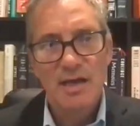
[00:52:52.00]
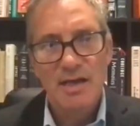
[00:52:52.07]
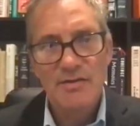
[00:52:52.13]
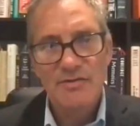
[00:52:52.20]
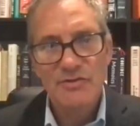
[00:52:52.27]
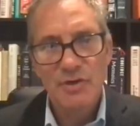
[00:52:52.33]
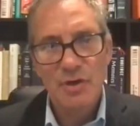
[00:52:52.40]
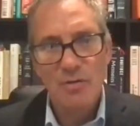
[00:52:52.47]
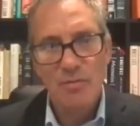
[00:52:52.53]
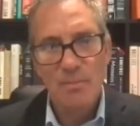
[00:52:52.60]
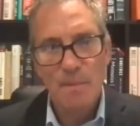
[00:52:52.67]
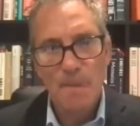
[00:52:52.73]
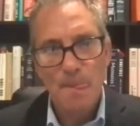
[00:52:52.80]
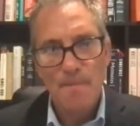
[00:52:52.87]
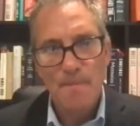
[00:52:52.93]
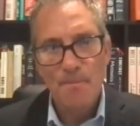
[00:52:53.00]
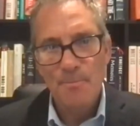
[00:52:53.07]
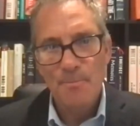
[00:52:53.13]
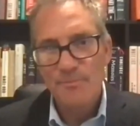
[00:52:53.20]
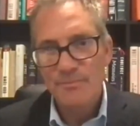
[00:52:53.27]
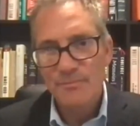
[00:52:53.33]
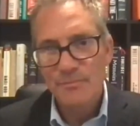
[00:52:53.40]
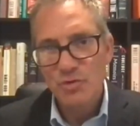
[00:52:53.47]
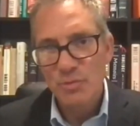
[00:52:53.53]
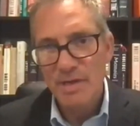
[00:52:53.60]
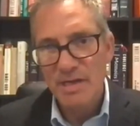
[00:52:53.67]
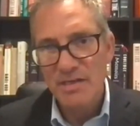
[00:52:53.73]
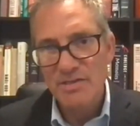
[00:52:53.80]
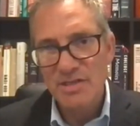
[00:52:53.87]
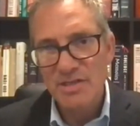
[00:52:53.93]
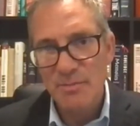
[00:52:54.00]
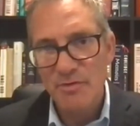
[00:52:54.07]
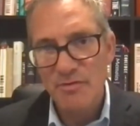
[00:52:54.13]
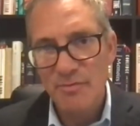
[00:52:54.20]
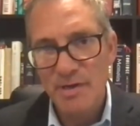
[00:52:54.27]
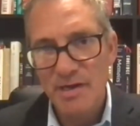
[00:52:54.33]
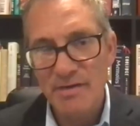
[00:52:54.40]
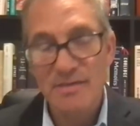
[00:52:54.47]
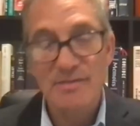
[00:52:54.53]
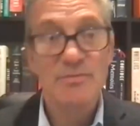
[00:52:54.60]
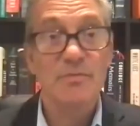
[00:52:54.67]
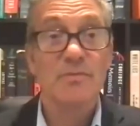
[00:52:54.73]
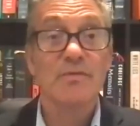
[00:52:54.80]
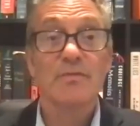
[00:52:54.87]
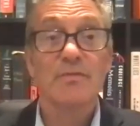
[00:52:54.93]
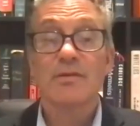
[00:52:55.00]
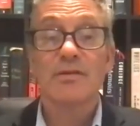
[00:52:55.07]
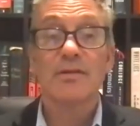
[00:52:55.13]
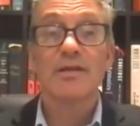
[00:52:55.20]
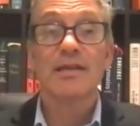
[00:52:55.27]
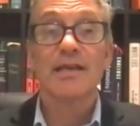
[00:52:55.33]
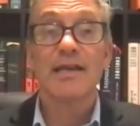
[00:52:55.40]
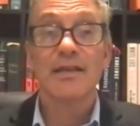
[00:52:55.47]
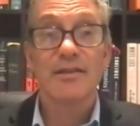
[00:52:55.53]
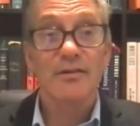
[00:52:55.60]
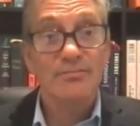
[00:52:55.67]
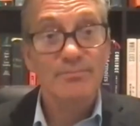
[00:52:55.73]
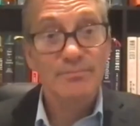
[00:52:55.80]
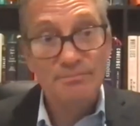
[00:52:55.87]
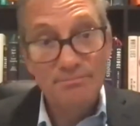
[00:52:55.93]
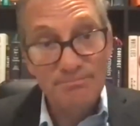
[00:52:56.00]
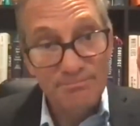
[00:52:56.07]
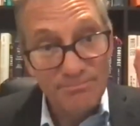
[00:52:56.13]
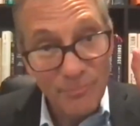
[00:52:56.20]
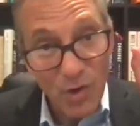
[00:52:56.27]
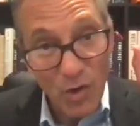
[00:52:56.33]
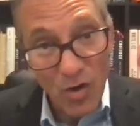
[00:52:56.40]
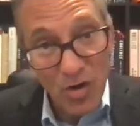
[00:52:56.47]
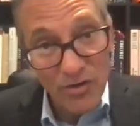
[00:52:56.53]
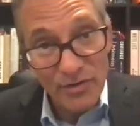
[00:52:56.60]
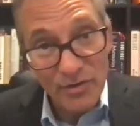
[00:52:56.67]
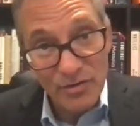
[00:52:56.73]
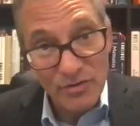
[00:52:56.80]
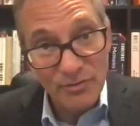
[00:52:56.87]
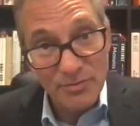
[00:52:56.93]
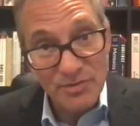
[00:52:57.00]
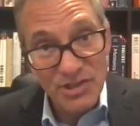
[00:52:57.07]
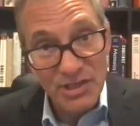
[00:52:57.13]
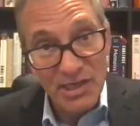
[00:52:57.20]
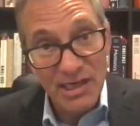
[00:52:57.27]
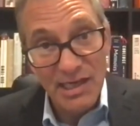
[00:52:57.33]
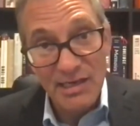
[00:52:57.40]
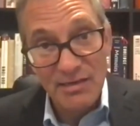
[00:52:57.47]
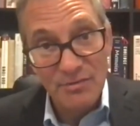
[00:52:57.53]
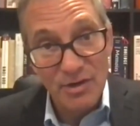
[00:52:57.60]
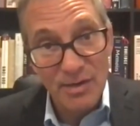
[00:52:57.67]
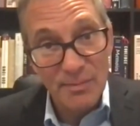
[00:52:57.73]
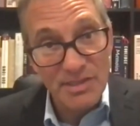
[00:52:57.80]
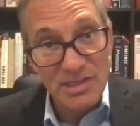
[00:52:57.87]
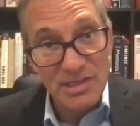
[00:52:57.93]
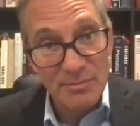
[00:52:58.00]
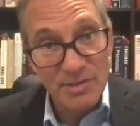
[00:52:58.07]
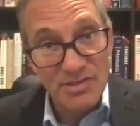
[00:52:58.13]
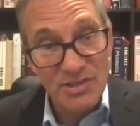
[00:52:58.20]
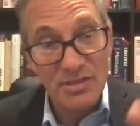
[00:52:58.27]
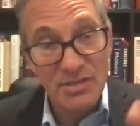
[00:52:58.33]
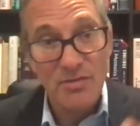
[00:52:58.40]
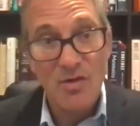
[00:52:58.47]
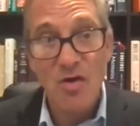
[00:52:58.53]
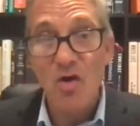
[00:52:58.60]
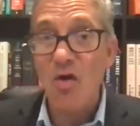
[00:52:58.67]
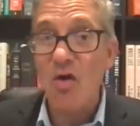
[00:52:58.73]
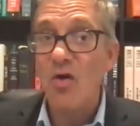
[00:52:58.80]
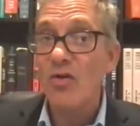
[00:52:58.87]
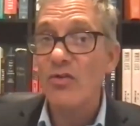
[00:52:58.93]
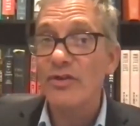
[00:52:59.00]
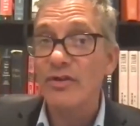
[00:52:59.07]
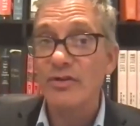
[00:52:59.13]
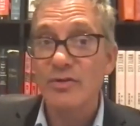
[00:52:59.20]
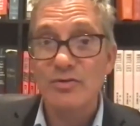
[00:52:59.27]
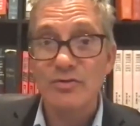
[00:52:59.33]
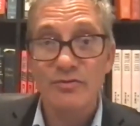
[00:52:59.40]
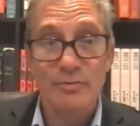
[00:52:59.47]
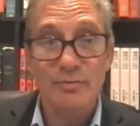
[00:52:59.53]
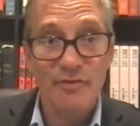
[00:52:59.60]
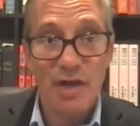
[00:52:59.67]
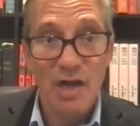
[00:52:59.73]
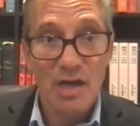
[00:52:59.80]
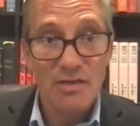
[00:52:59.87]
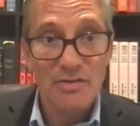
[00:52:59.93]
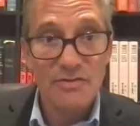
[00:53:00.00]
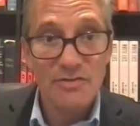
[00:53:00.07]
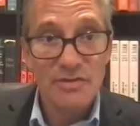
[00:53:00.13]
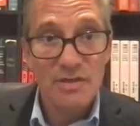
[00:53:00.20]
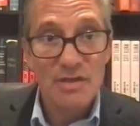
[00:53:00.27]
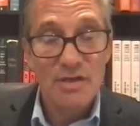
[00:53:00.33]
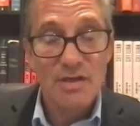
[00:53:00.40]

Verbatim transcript: And so, tremendous number of Americans getting their all their news from CNN or MSNBC, all their news from Fox.